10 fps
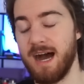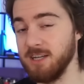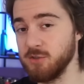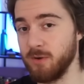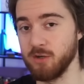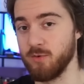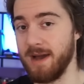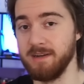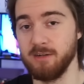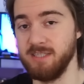I just want to
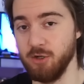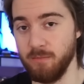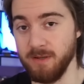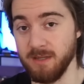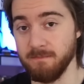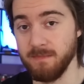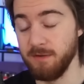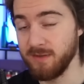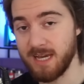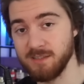grind out TOB. If
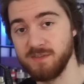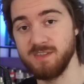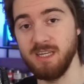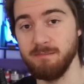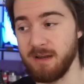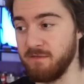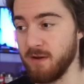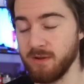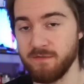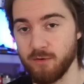you guys have seen my
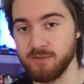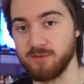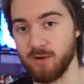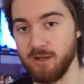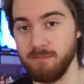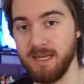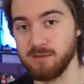very first Trailblazer